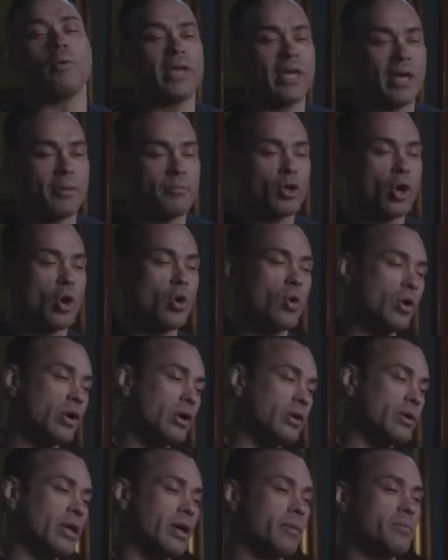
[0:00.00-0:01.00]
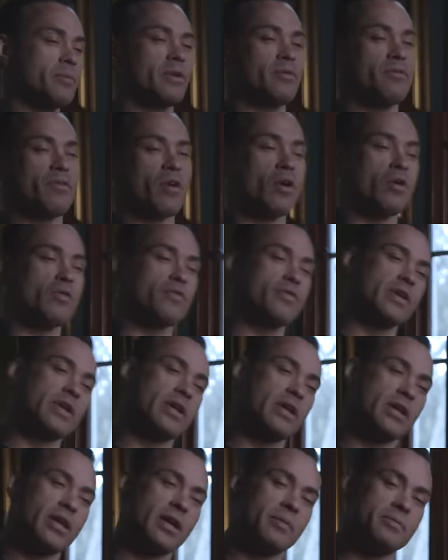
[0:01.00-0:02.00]
we kept going and kept evolving
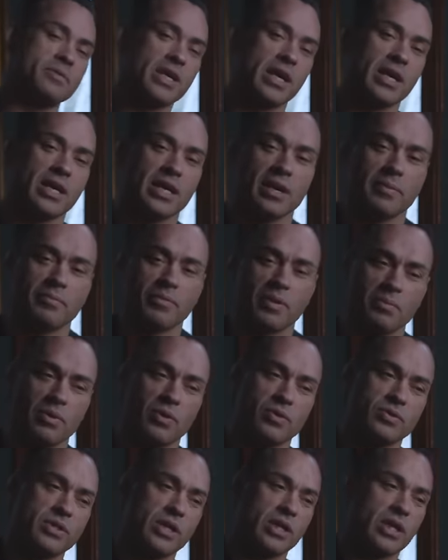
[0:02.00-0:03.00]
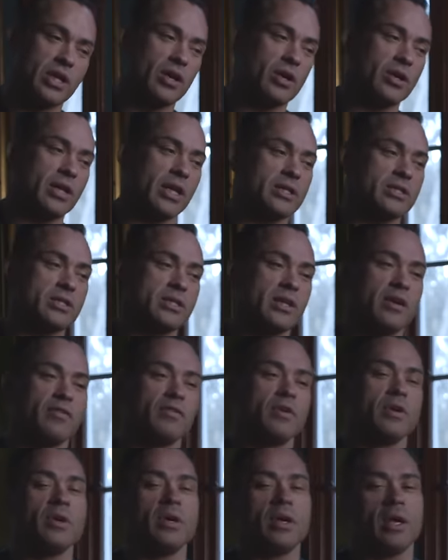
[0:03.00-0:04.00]
and kept tightening up the music and all that
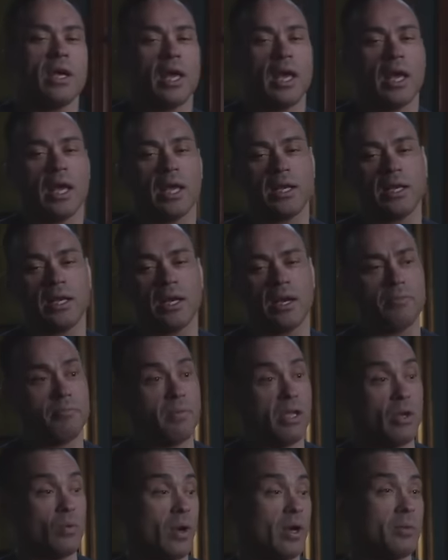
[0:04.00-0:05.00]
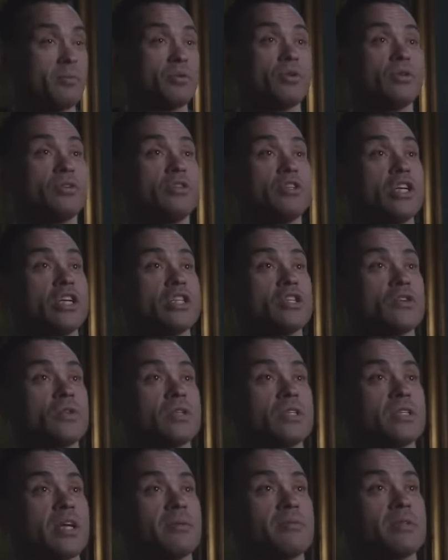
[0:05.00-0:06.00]
stuff. And uh, meanwhile, I'm doing jujitsu at
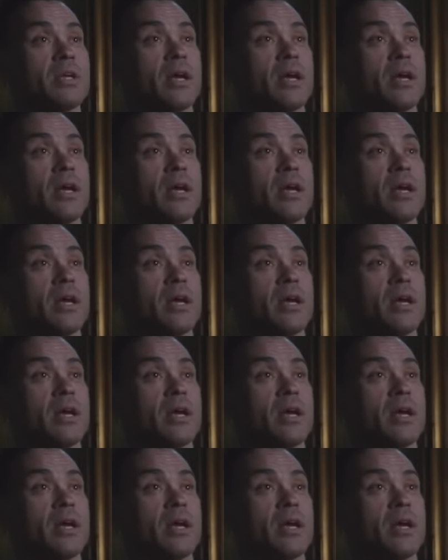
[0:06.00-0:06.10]
the same